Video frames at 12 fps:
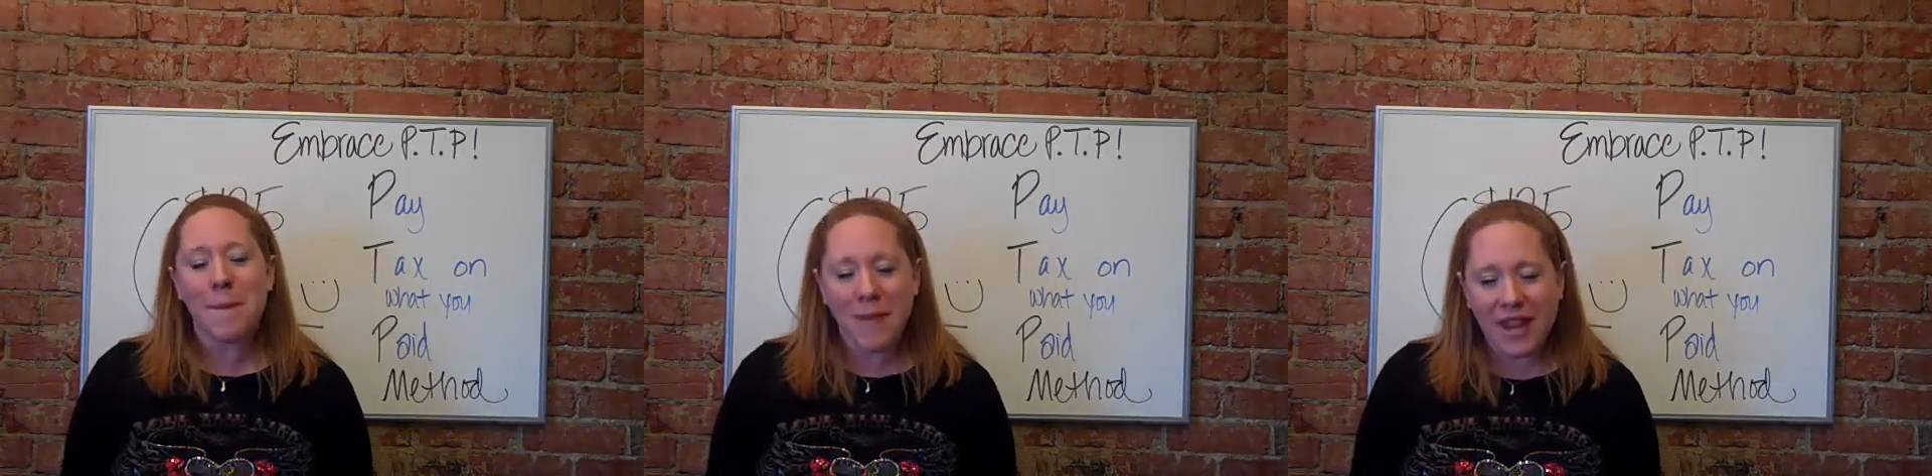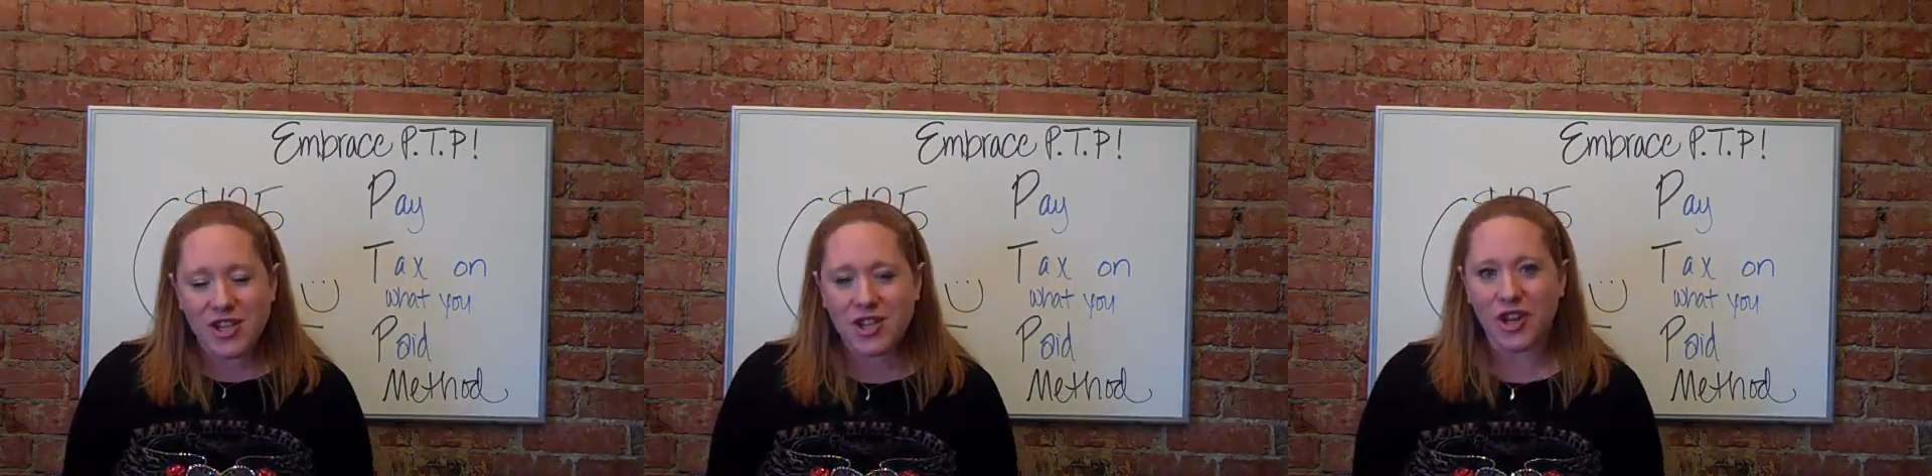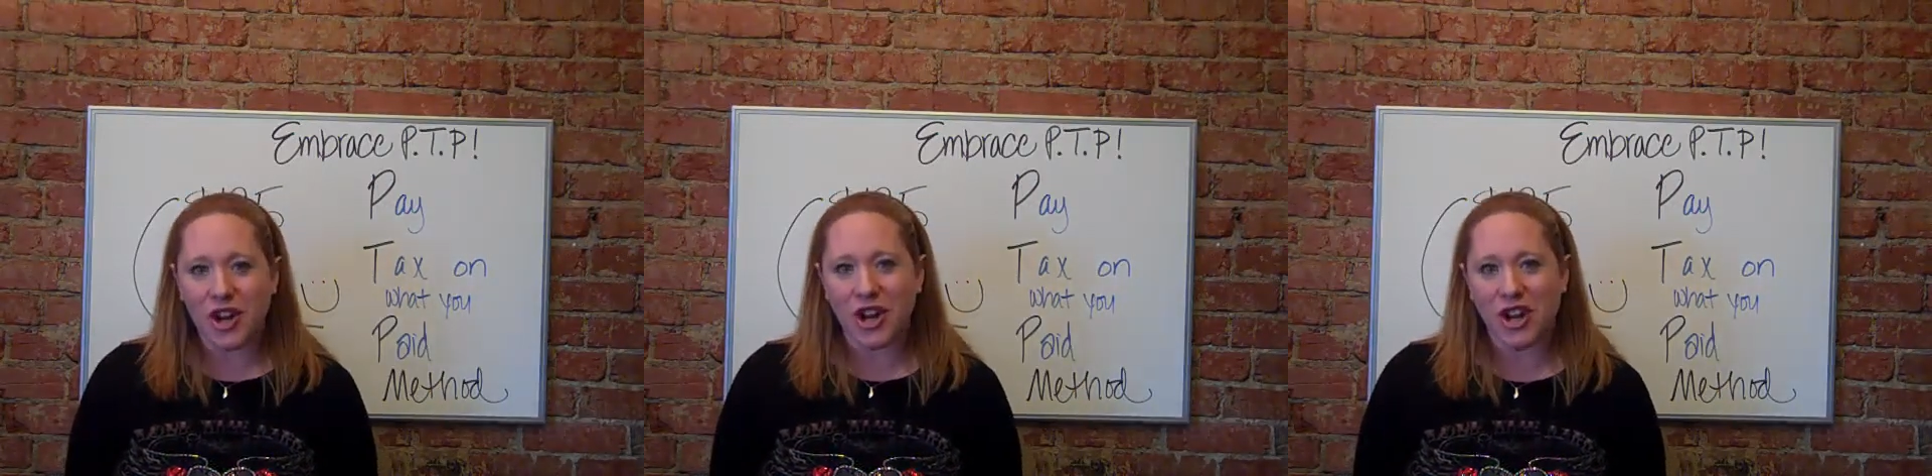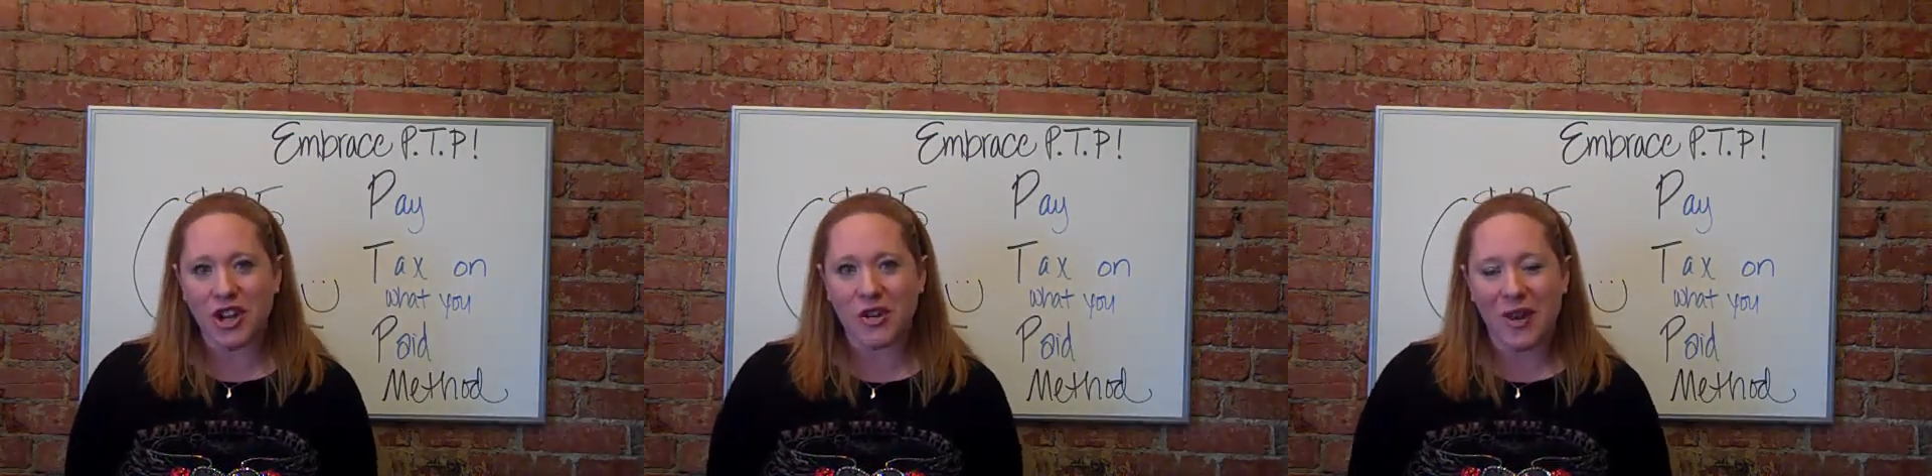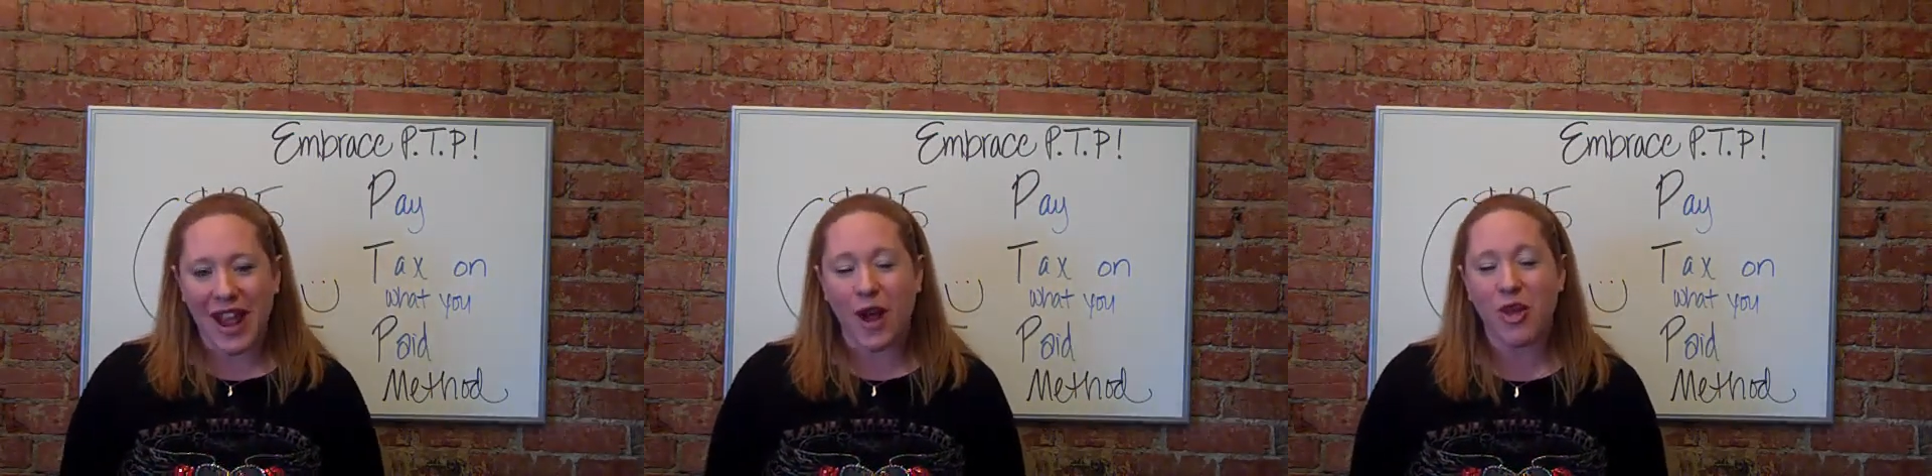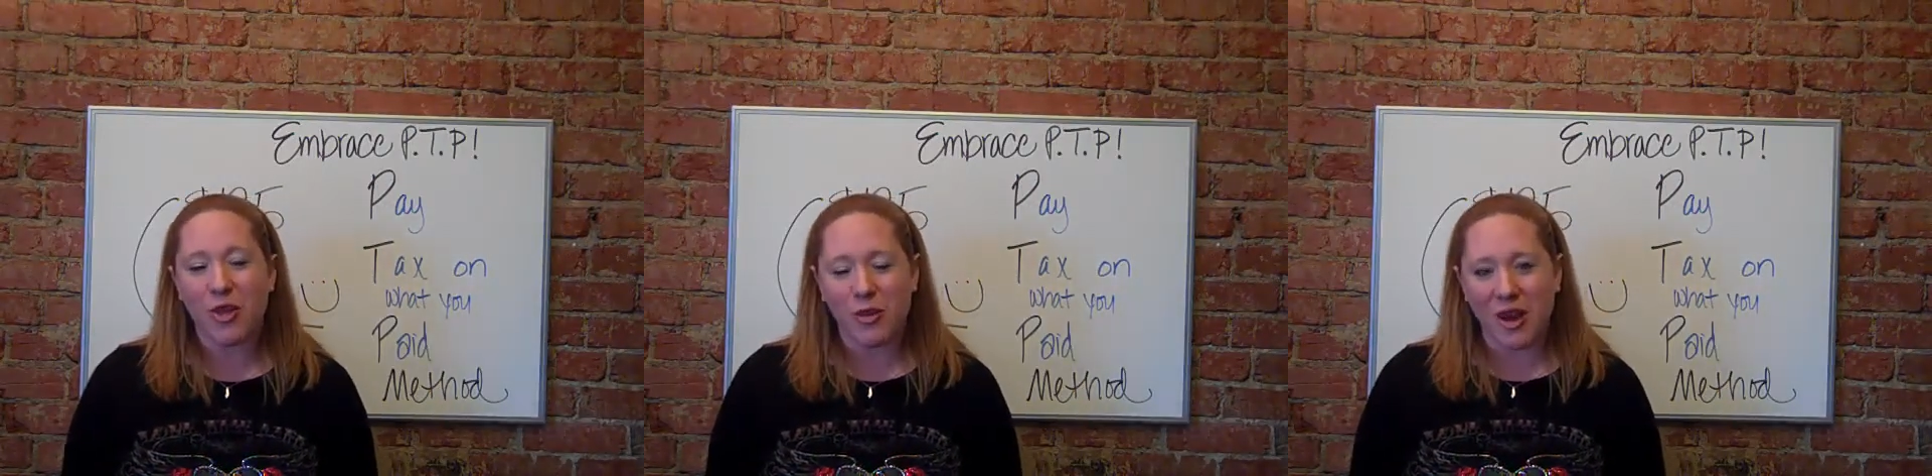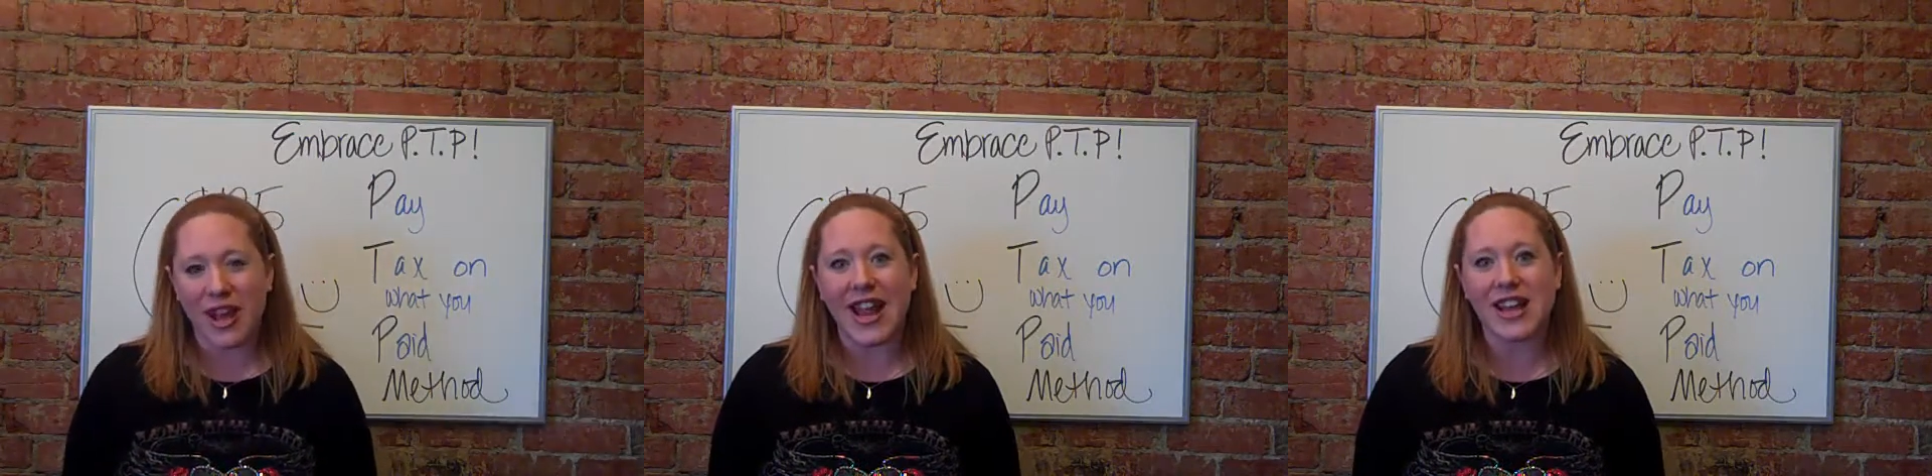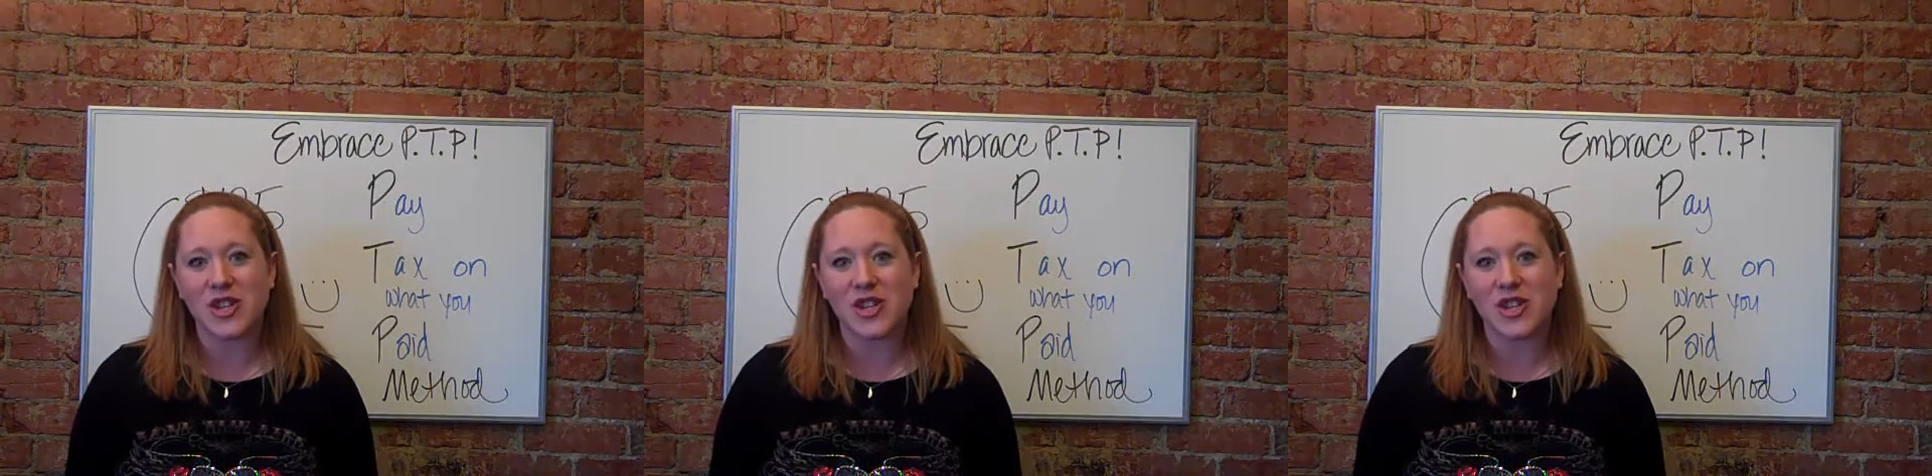make sure you go through it